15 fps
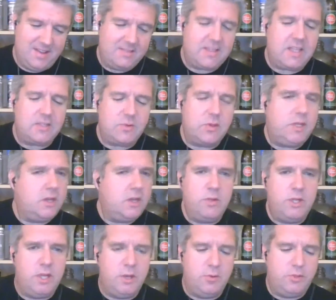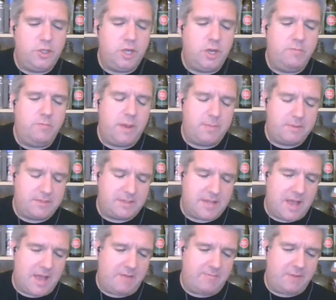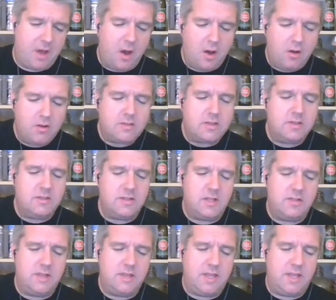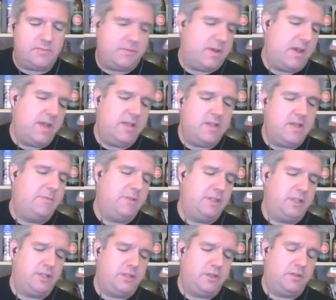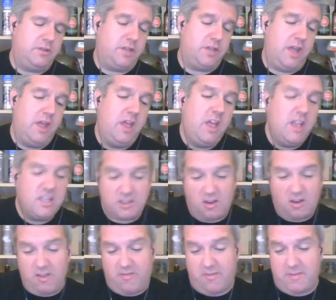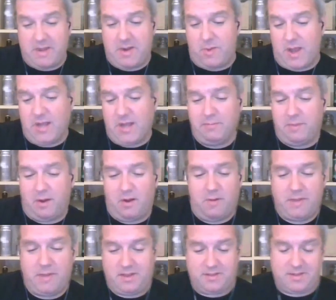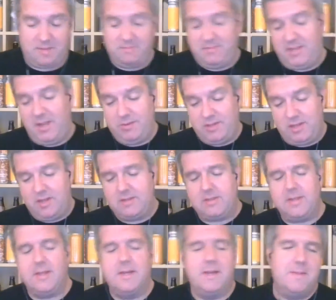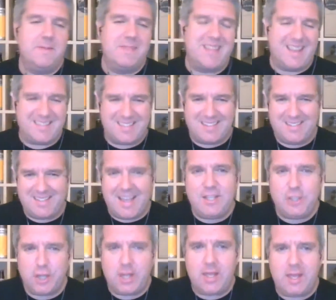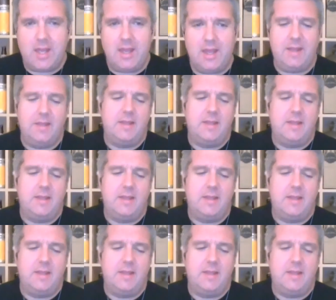So that's what you do in YouTube. People start vlogs and then they explain their position on shit. Sorry for being a wank pot because I'm useless. That's essentially it.